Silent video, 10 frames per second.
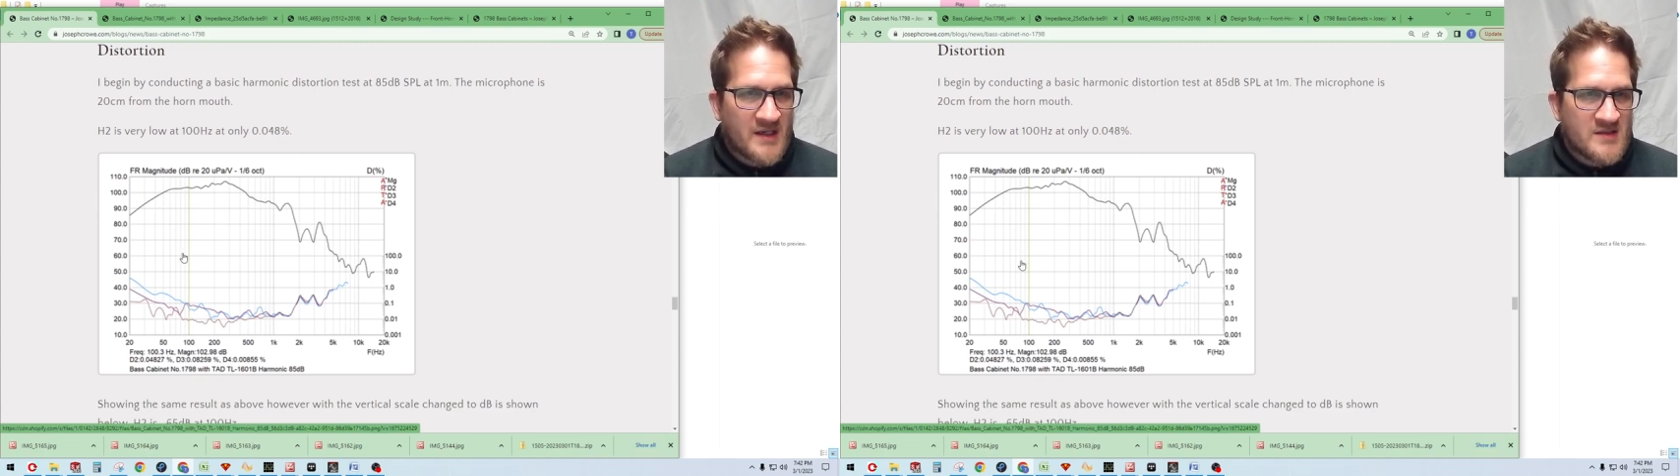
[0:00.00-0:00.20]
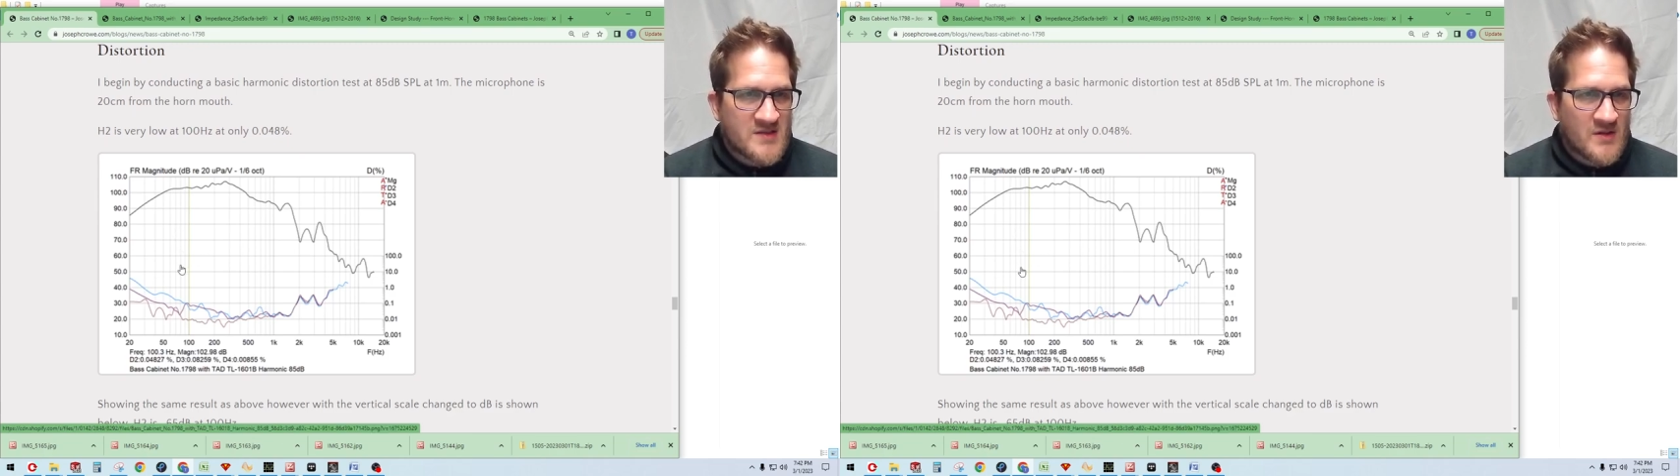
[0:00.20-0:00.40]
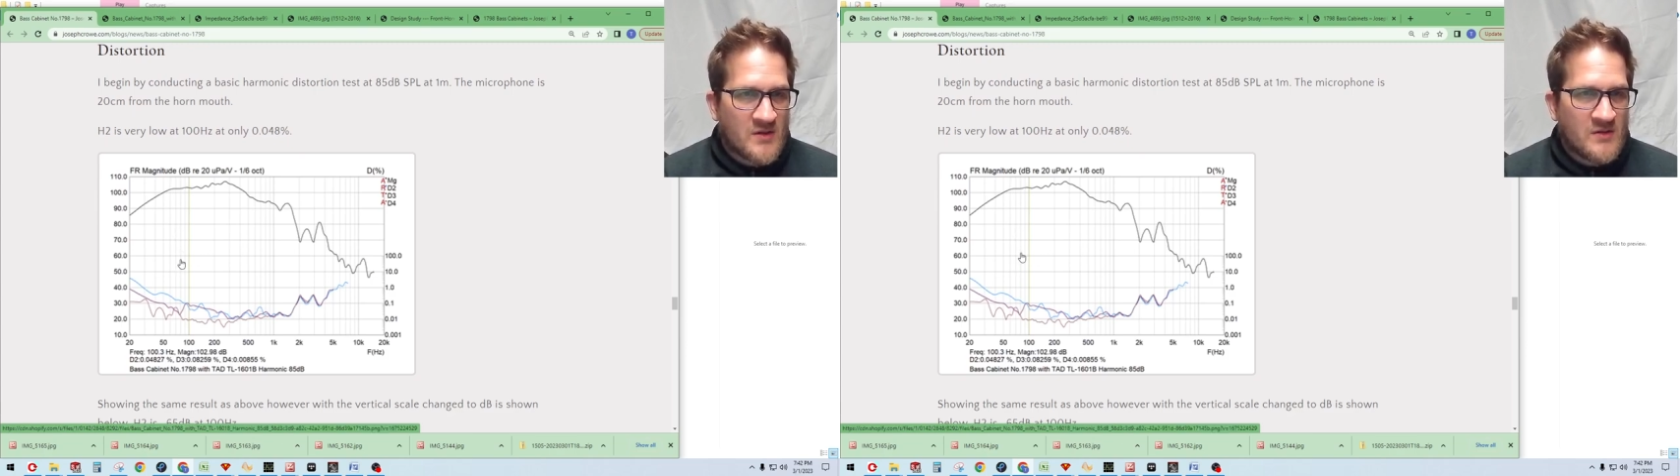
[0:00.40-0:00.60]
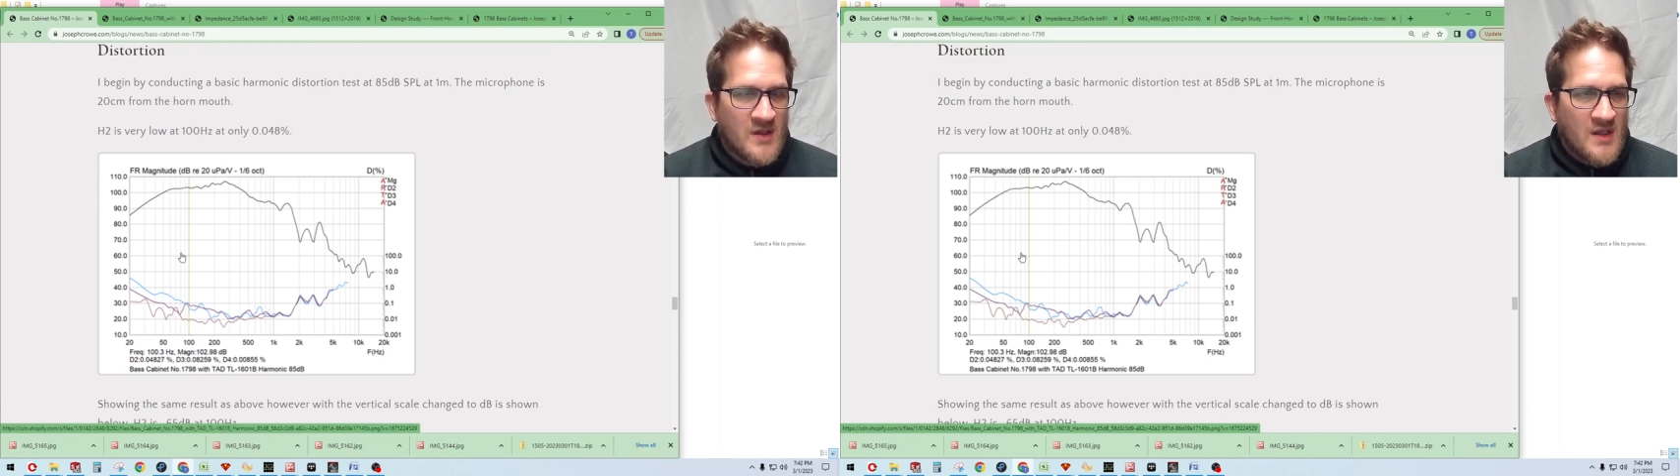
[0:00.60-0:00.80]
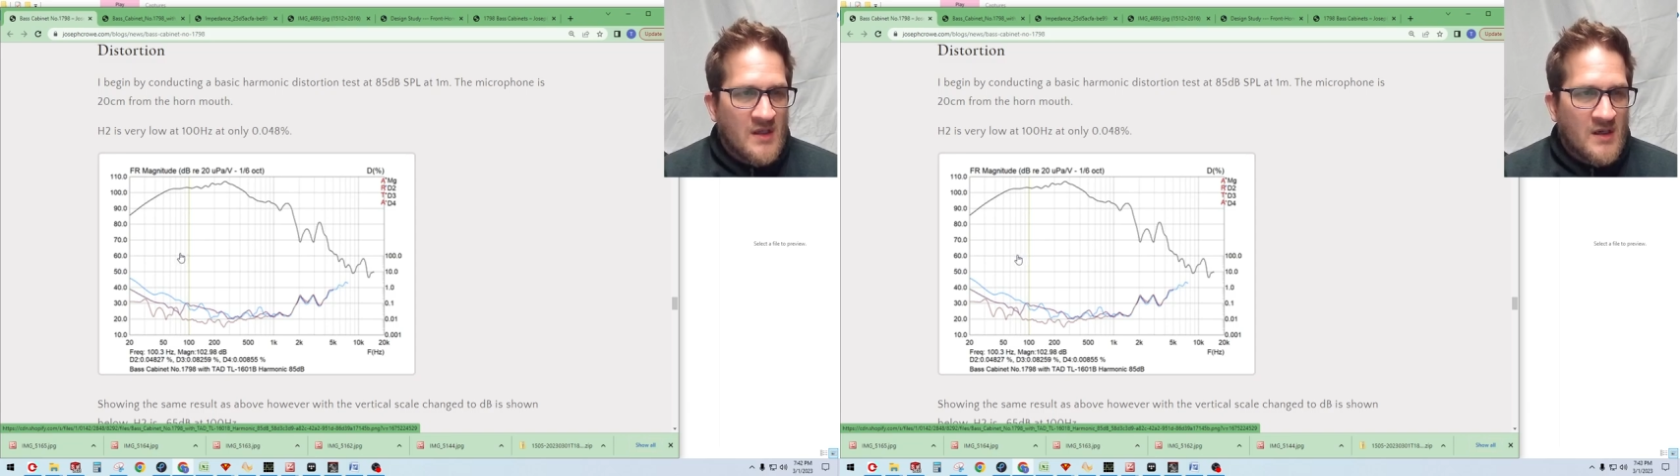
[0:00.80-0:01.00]
and so
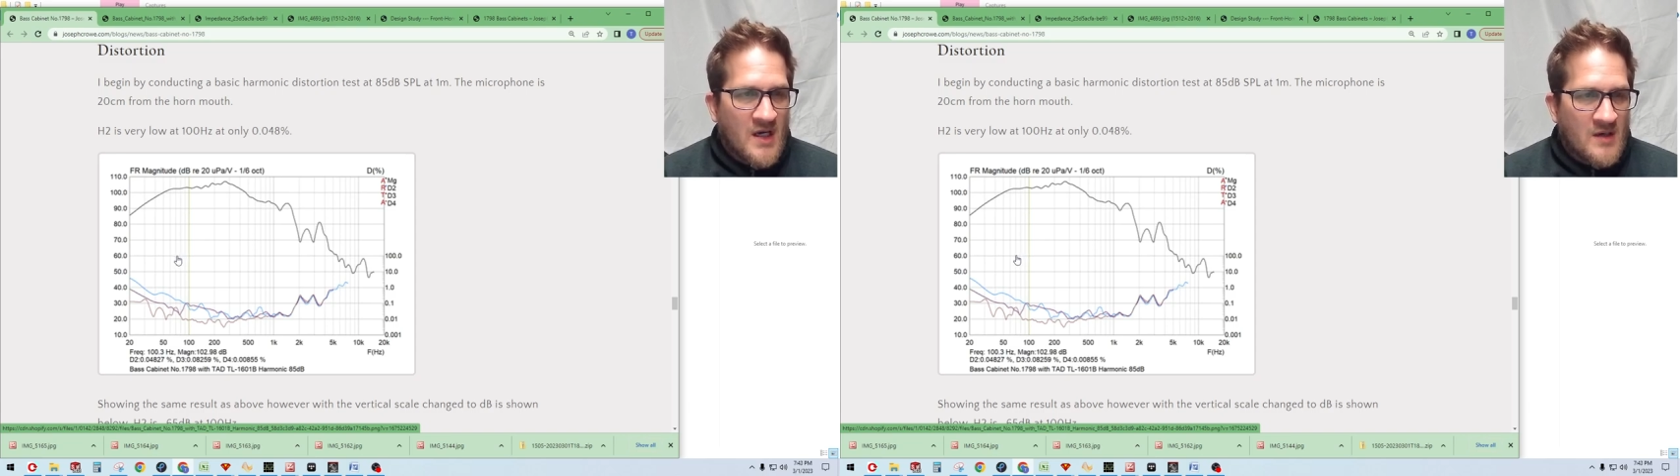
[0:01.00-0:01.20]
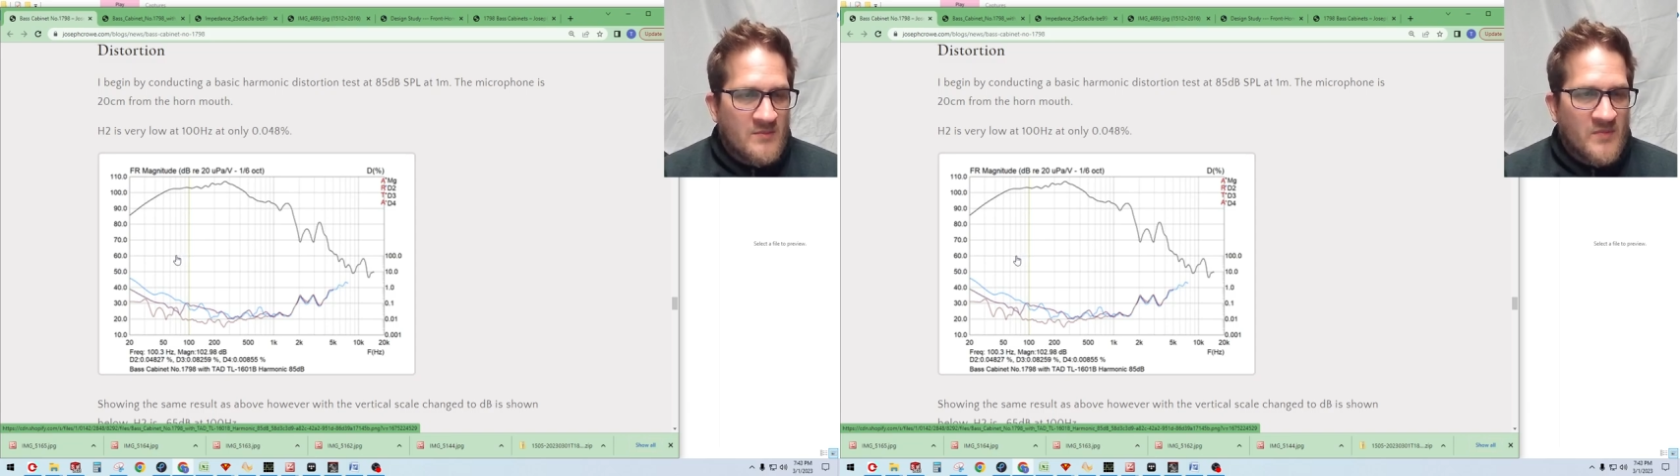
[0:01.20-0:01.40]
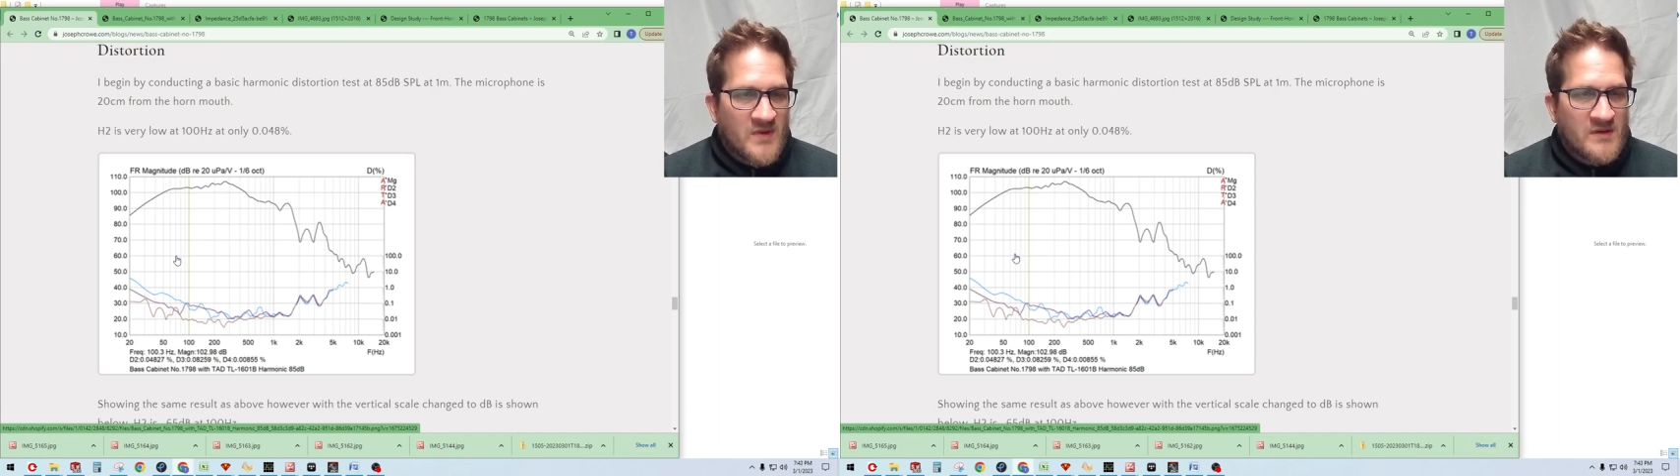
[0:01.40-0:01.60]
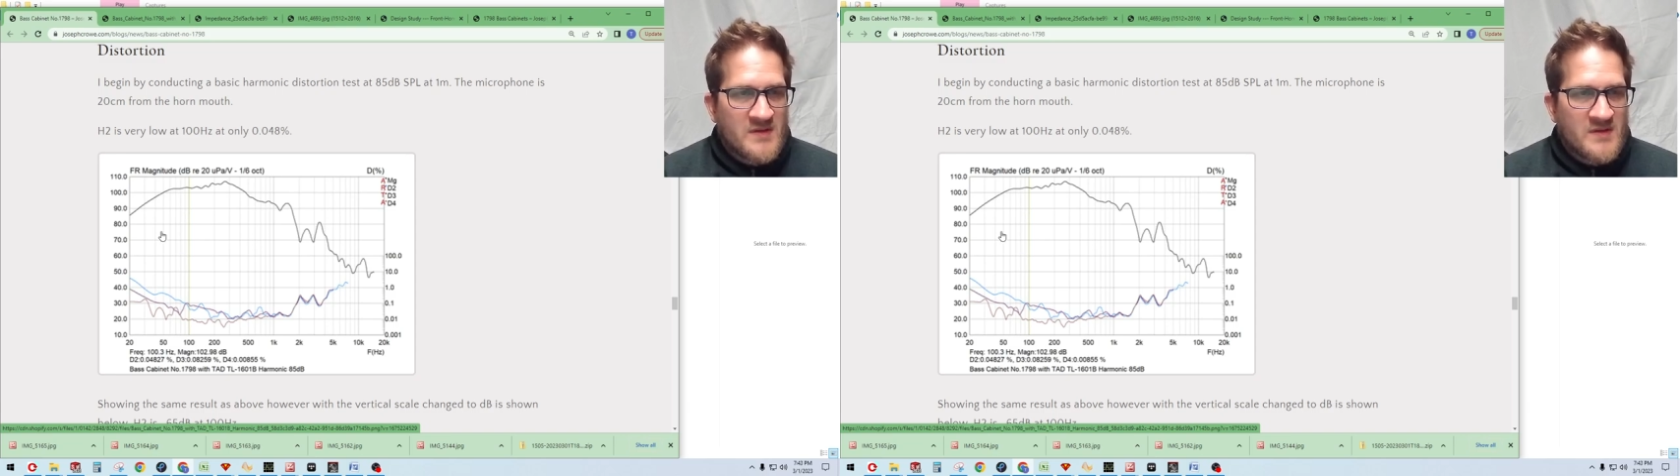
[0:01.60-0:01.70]
um,